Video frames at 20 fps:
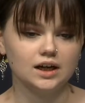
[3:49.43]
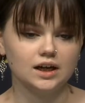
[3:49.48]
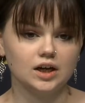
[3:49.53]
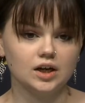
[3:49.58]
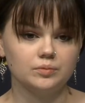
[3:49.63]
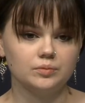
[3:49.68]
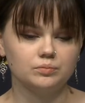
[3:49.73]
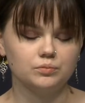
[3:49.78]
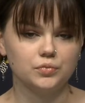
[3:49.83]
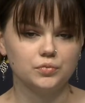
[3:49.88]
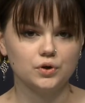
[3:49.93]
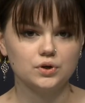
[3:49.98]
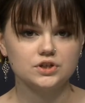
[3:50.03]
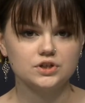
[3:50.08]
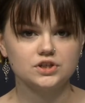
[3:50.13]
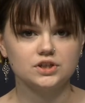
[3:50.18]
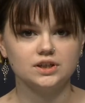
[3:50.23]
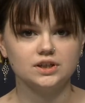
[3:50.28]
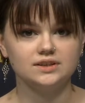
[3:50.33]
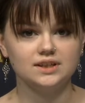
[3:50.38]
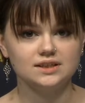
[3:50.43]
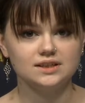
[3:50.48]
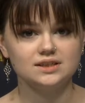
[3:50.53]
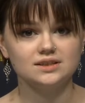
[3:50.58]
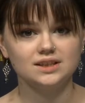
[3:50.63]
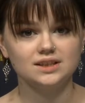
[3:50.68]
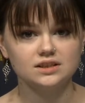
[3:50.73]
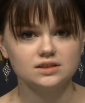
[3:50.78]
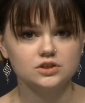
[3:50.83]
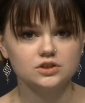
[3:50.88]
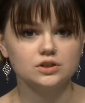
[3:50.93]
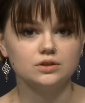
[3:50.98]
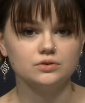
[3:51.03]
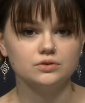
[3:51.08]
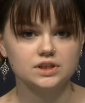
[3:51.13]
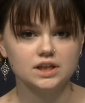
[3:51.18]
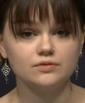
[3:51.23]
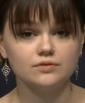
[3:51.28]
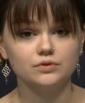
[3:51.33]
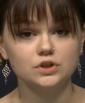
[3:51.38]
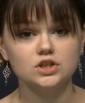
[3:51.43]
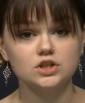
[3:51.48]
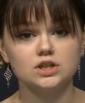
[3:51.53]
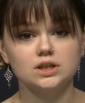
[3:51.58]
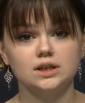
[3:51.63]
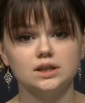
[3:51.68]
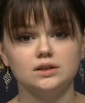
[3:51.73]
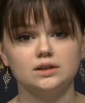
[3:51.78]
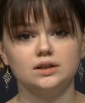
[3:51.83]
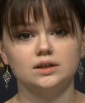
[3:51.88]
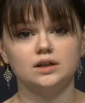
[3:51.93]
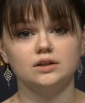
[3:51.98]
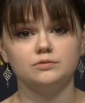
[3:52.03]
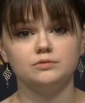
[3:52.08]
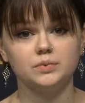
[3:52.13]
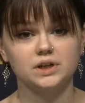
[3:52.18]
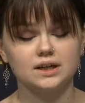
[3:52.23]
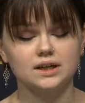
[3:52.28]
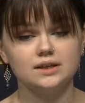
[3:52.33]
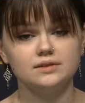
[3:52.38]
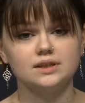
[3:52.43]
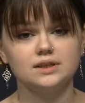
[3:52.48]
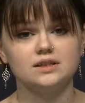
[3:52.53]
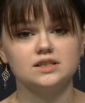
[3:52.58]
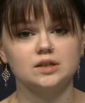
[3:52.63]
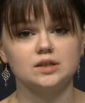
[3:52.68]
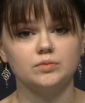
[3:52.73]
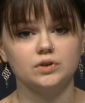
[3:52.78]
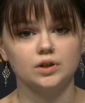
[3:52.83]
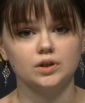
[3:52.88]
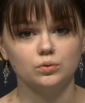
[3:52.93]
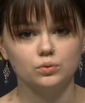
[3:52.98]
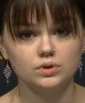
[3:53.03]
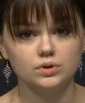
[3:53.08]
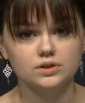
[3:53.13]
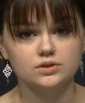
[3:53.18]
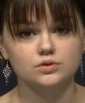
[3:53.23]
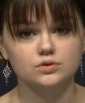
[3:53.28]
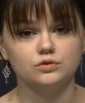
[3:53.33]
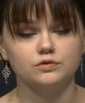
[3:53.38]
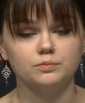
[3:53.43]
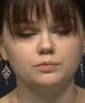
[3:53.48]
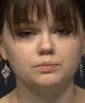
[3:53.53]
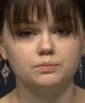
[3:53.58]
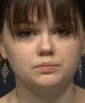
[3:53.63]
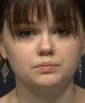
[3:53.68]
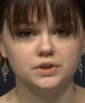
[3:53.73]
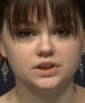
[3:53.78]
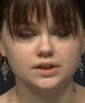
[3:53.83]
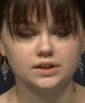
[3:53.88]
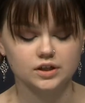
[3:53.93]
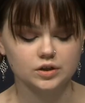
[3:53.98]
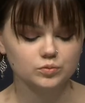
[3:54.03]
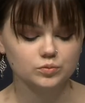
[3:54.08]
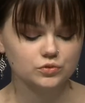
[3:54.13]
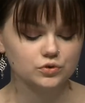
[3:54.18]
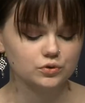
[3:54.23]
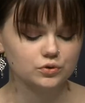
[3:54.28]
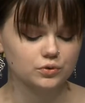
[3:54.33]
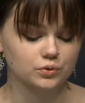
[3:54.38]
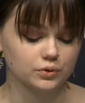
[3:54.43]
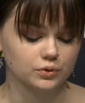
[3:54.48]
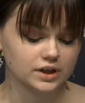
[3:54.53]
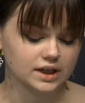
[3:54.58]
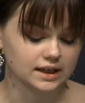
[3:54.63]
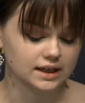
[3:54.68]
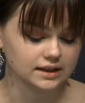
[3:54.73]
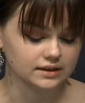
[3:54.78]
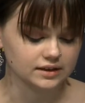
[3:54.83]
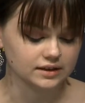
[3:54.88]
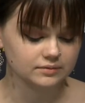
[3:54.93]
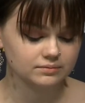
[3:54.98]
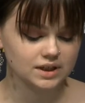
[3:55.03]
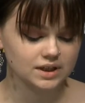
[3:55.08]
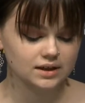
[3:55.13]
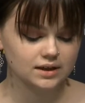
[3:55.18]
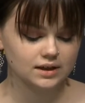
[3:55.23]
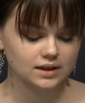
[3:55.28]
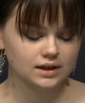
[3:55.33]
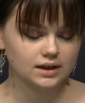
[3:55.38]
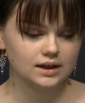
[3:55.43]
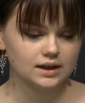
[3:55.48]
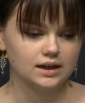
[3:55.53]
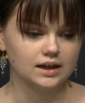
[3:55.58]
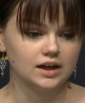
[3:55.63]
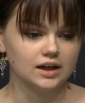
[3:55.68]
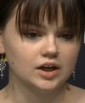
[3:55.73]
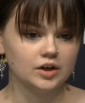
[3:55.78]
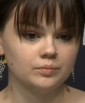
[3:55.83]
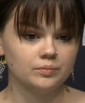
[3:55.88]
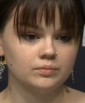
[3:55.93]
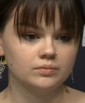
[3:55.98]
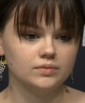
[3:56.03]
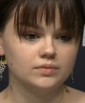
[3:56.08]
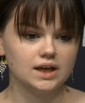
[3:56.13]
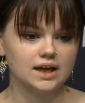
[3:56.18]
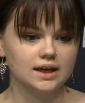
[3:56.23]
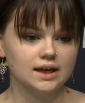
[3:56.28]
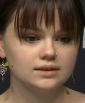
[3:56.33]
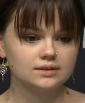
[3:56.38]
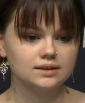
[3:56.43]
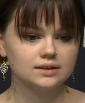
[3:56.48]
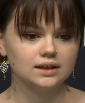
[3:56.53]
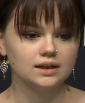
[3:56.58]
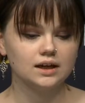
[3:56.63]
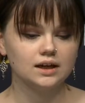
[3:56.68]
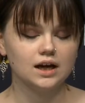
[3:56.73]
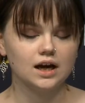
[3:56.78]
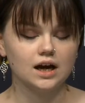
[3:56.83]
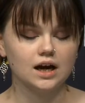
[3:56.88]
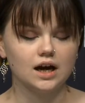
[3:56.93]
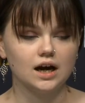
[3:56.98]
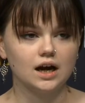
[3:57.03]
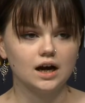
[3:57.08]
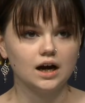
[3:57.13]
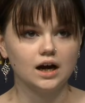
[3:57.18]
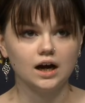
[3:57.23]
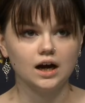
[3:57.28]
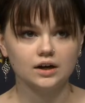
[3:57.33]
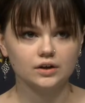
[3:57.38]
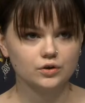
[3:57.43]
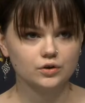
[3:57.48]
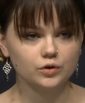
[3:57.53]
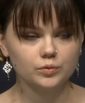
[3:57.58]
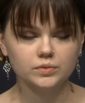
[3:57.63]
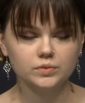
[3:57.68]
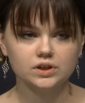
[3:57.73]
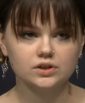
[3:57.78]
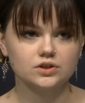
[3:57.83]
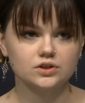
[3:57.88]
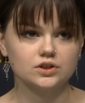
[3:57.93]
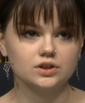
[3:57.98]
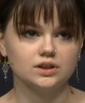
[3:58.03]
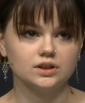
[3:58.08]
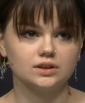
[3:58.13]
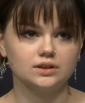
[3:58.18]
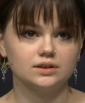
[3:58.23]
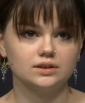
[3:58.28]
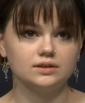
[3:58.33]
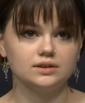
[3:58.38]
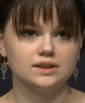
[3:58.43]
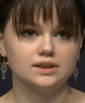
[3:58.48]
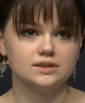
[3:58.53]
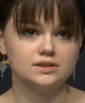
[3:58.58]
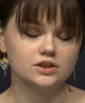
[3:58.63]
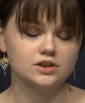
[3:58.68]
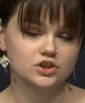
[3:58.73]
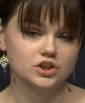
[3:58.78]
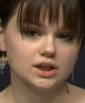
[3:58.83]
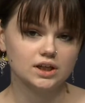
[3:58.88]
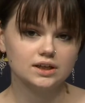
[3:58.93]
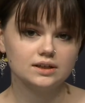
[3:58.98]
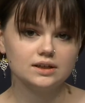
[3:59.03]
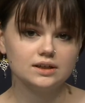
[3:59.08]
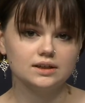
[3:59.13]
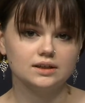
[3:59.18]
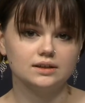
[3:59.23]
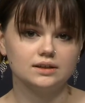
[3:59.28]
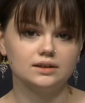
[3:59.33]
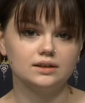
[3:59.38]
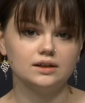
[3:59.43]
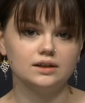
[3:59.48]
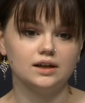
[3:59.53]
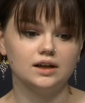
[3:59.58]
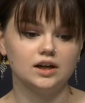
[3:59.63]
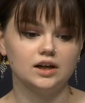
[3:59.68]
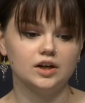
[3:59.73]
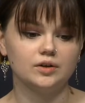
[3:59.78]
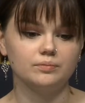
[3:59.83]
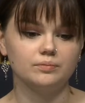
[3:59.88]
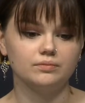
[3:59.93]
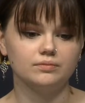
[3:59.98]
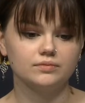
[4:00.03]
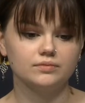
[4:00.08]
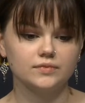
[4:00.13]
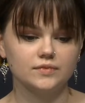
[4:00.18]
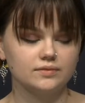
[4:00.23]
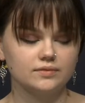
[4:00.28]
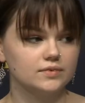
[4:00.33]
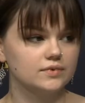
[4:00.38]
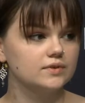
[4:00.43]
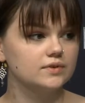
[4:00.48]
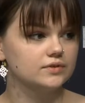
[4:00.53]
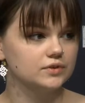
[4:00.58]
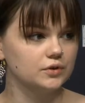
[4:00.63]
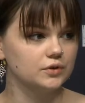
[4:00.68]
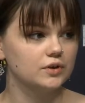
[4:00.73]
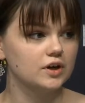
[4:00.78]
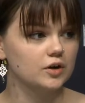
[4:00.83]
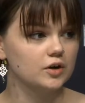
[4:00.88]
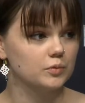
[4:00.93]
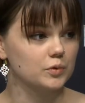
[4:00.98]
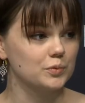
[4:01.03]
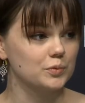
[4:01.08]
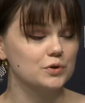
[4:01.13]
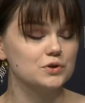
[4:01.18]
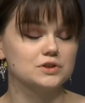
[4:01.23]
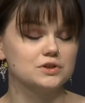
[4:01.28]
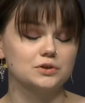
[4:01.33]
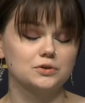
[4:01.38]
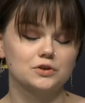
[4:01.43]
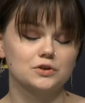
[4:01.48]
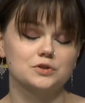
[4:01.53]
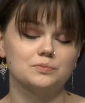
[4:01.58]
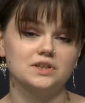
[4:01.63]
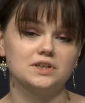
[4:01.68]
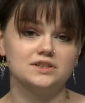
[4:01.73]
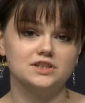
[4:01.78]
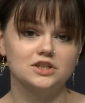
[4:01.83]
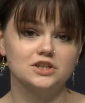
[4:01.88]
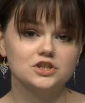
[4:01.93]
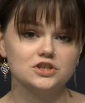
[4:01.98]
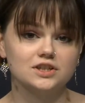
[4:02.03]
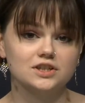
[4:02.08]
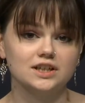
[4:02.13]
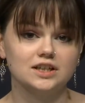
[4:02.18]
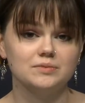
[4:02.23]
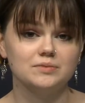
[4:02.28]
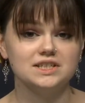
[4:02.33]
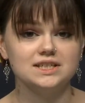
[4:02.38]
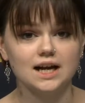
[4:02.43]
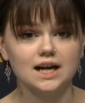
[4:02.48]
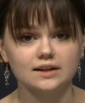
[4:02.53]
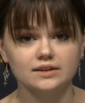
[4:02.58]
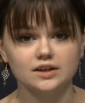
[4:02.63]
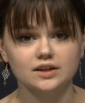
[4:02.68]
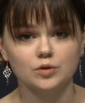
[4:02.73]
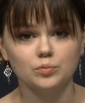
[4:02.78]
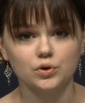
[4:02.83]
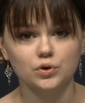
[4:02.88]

Just a few days after the start of the full-scale invasion, more than 10,000 people came to the streets of Berlin to support Ukraine. This is a